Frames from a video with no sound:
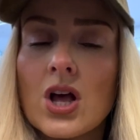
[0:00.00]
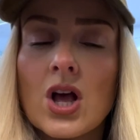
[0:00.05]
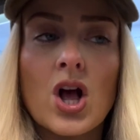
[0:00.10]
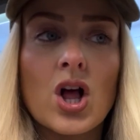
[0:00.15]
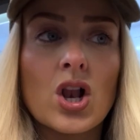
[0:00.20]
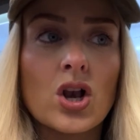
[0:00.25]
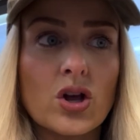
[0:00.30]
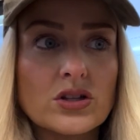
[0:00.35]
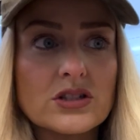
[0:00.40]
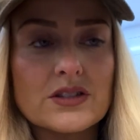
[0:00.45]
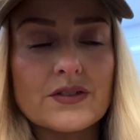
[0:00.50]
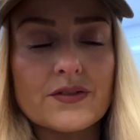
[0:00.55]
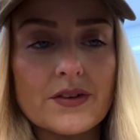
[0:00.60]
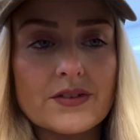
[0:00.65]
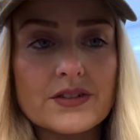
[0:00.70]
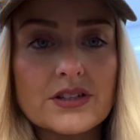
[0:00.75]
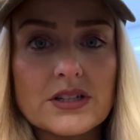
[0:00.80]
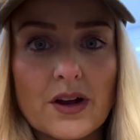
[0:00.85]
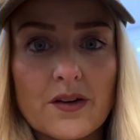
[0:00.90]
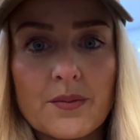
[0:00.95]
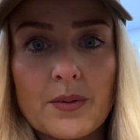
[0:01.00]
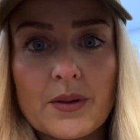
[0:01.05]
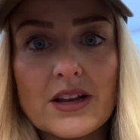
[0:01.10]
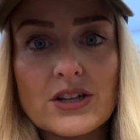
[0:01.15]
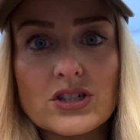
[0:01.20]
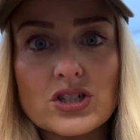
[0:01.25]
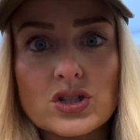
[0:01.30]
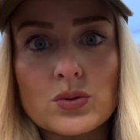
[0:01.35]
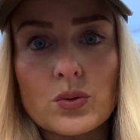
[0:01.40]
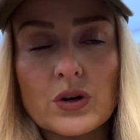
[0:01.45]
lots of other stuff, but
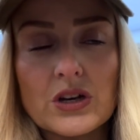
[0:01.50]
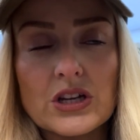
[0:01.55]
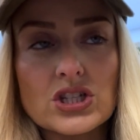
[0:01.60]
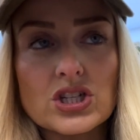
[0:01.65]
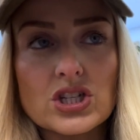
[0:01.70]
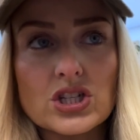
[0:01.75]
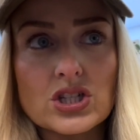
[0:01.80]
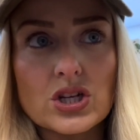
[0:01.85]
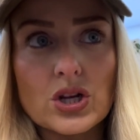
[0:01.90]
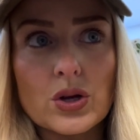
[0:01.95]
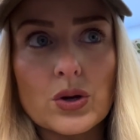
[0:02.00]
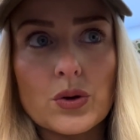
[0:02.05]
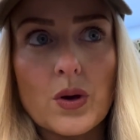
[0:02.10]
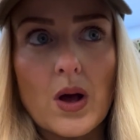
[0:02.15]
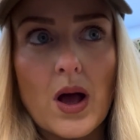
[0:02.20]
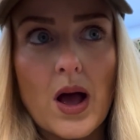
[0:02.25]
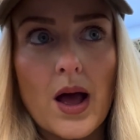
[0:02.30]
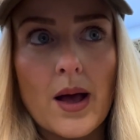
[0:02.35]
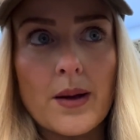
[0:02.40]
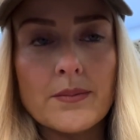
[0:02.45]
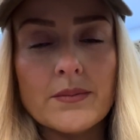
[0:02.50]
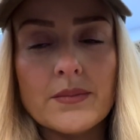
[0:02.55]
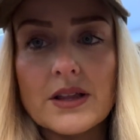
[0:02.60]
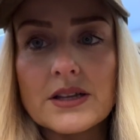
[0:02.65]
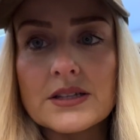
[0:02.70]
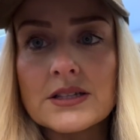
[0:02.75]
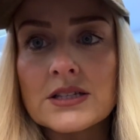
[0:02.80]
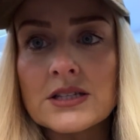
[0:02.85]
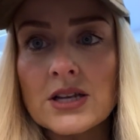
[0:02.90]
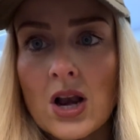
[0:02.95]
they just wanted to do um,
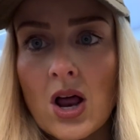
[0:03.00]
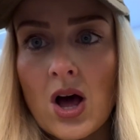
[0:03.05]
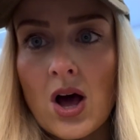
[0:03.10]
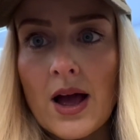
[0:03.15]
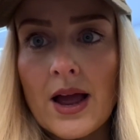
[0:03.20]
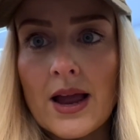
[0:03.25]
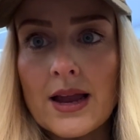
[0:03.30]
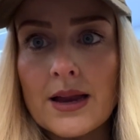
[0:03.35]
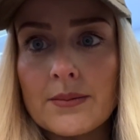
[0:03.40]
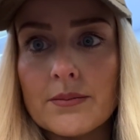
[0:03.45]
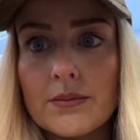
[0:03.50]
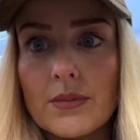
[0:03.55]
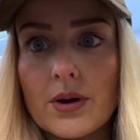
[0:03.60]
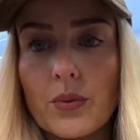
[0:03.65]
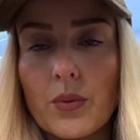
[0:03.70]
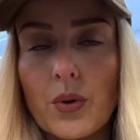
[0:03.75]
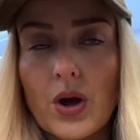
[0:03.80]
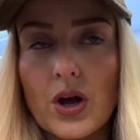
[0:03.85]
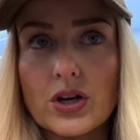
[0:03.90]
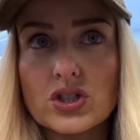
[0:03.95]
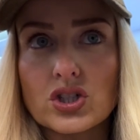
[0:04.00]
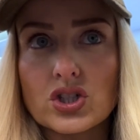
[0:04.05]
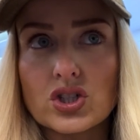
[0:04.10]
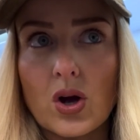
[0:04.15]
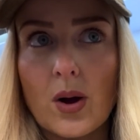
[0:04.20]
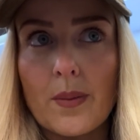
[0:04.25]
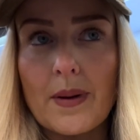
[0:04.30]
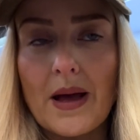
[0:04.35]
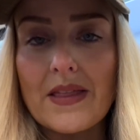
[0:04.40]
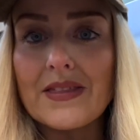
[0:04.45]
the slime
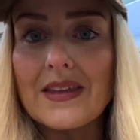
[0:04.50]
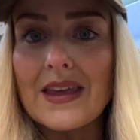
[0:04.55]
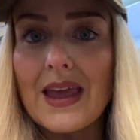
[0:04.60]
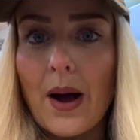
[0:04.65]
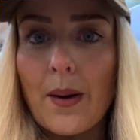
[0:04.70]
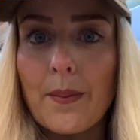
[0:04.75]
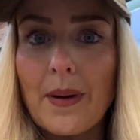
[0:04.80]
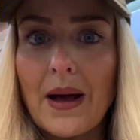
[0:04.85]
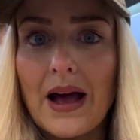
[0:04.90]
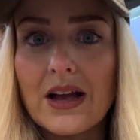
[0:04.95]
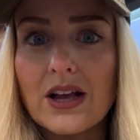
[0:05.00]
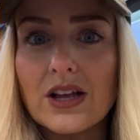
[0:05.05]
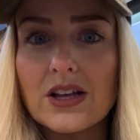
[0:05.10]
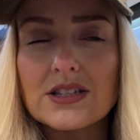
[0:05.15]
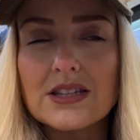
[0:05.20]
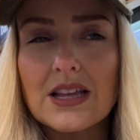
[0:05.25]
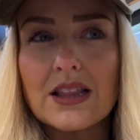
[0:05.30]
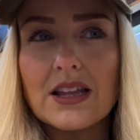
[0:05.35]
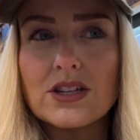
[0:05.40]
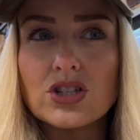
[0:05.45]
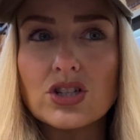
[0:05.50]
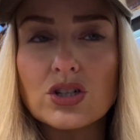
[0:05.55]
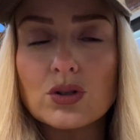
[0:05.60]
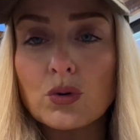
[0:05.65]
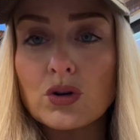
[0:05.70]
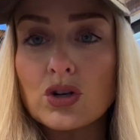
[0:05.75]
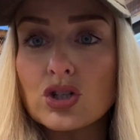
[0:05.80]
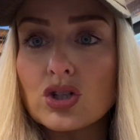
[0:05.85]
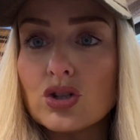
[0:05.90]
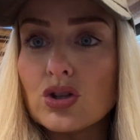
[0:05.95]
workshop and the alpacas. And they did
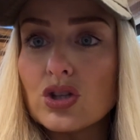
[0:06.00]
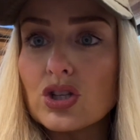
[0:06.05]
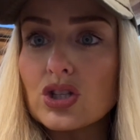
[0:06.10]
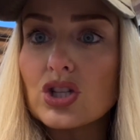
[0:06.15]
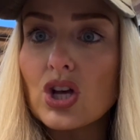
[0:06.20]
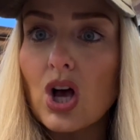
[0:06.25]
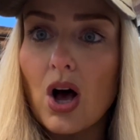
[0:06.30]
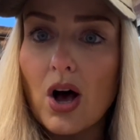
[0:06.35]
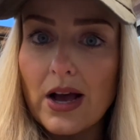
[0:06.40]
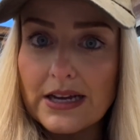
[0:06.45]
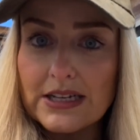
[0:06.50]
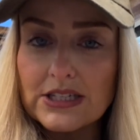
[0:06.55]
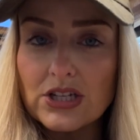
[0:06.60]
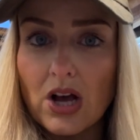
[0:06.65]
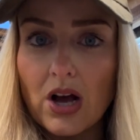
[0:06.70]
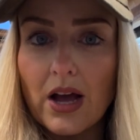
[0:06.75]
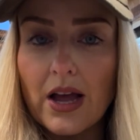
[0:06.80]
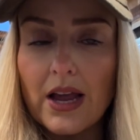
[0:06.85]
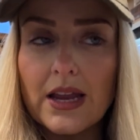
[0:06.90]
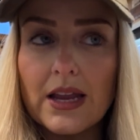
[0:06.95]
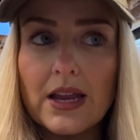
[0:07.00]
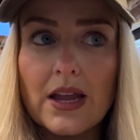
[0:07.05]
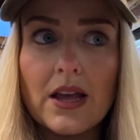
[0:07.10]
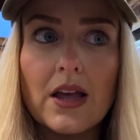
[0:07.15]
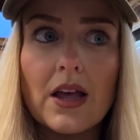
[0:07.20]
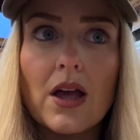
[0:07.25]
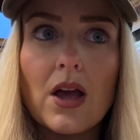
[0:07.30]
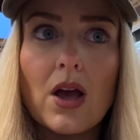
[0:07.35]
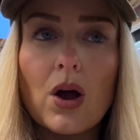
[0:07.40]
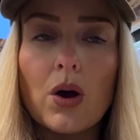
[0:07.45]
want to do the tie-dye
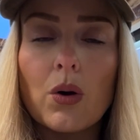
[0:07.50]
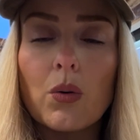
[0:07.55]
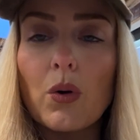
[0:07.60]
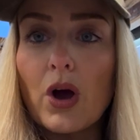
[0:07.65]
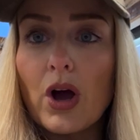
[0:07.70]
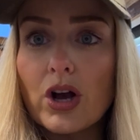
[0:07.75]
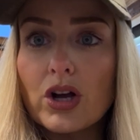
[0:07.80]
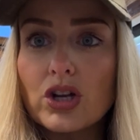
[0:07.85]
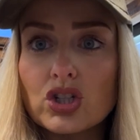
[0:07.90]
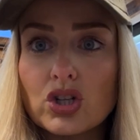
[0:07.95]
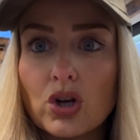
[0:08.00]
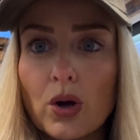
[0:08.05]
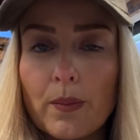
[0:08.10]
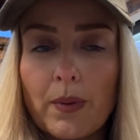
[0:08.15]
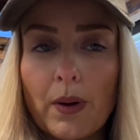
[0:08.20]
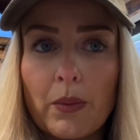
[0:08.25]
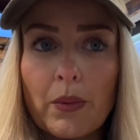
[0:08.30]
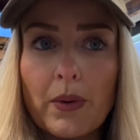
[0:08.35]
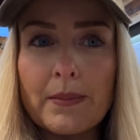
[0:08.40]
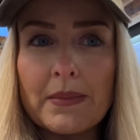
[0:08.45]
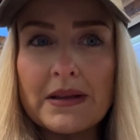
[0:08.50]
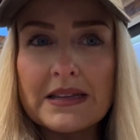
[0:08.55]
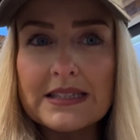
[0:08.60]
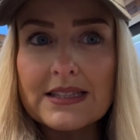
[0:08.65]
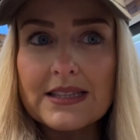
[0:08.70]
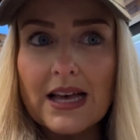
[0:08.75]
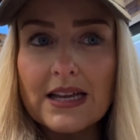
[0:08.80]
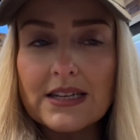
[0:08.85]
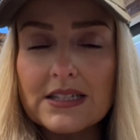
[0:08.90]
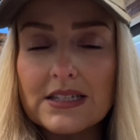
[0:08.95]
workshop, but we
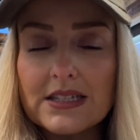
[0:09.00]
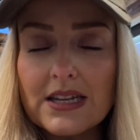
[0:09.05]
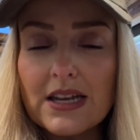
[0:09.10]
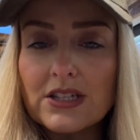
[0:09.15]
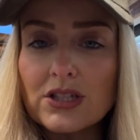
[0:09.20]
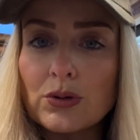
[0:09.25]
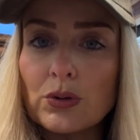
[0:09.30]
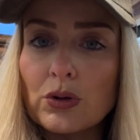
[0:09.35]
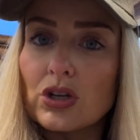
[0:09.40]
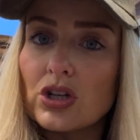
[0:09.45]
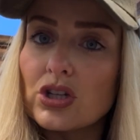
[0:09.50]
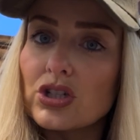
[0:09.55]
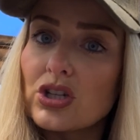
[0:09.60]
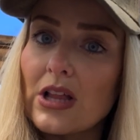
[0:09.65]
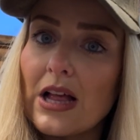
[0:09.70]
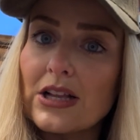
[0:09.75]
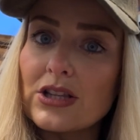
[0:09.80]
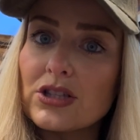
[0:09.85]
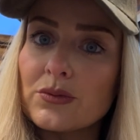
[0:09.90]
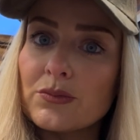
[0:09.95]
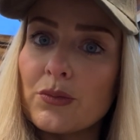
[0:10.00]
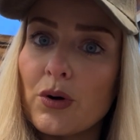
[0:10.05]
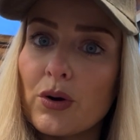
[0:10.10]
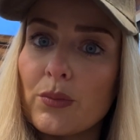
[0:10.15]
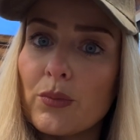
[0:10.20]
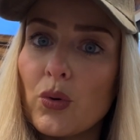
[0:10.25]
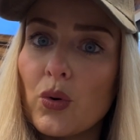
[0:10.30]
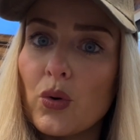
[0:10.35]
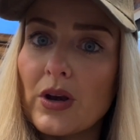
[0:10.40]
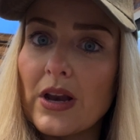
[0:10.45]
missed that today. So we're gonna do that
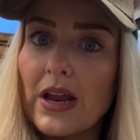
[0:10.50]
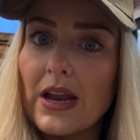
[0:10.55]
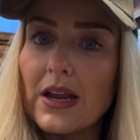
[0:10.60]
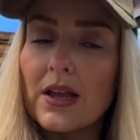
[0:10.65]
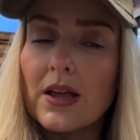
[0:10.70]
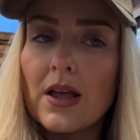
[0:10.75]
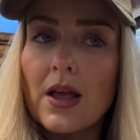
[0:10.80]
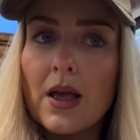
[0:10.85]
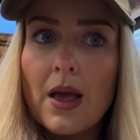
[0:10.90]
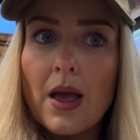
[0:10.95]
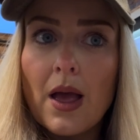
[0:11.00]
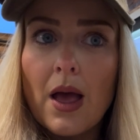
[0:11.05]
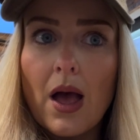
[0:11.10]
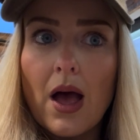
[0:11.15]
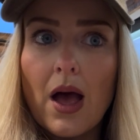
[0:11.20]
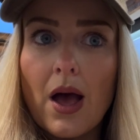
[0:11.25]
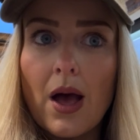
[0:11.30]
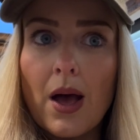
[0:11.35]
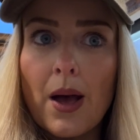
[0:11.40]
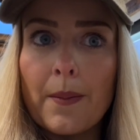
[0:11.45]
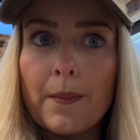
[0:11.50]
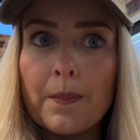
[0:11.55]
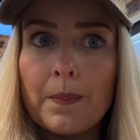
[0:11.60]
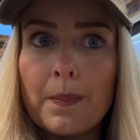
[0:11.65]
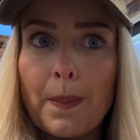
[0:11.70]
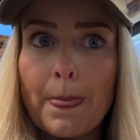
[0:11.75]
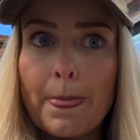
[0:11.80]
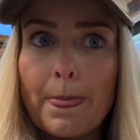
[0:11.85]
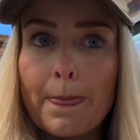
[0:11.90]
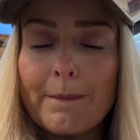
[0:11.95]
tomorrow morning. Um,
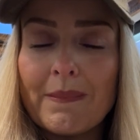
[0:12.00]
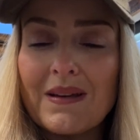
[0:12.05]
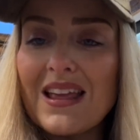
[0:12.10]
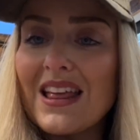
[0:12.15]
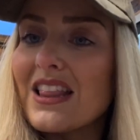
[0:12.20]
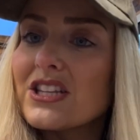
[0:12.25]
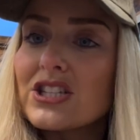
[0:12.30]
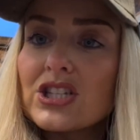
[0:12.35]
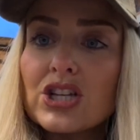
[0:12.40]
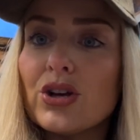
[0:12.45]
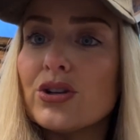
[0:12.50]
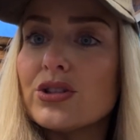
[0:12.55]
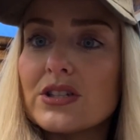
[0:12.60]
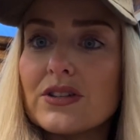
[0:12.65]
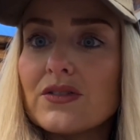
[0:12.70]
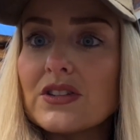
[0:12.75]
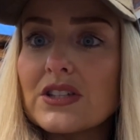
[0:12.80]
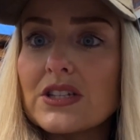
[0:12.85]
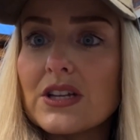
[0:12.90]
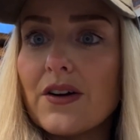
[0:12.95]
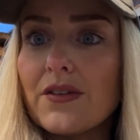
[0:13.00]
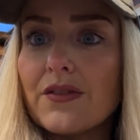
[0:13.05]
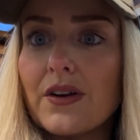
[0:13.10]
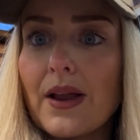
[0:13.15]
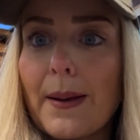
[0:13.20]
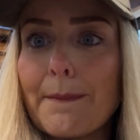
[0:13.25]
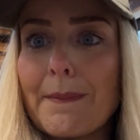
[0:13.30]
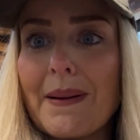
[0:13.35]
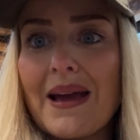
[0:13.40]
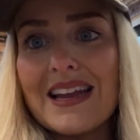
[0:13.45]
but yeah there's loads of stuff
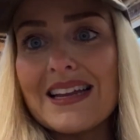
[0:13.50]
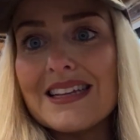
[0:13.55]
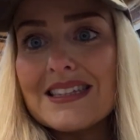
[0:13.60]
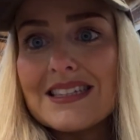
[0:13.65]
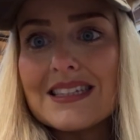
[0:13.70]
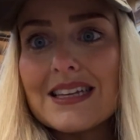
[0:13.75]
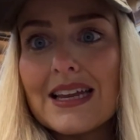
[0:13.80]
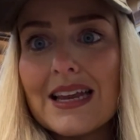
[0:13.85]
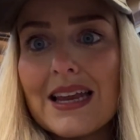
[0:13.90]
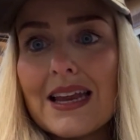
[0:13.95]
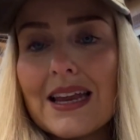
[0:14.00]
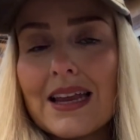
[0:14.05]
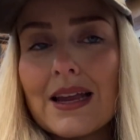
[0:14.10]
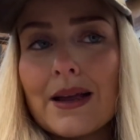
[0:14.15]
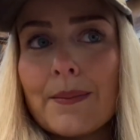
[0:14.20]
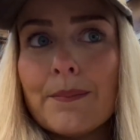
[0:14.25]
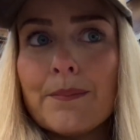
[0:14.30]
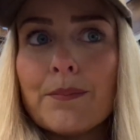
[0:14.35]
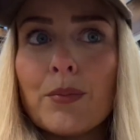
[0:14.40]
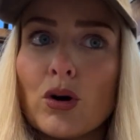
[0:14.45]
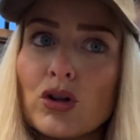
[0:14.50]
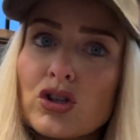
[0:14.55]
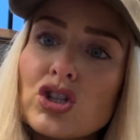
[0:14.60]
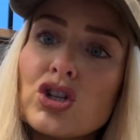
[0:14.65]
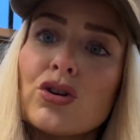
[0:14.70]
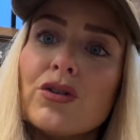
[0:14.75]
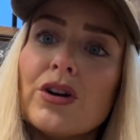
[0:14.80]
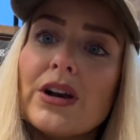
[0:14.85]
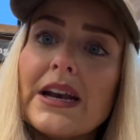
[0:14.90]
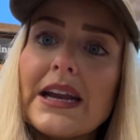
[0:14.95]
like painting
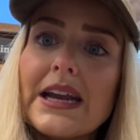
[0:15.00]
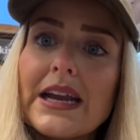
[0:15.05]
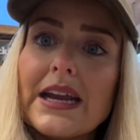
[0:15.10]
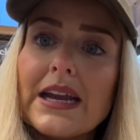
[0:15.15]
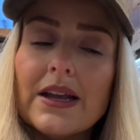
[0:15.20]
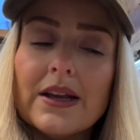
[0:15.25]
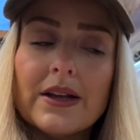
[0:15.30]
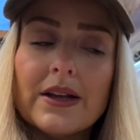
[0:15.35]
pottery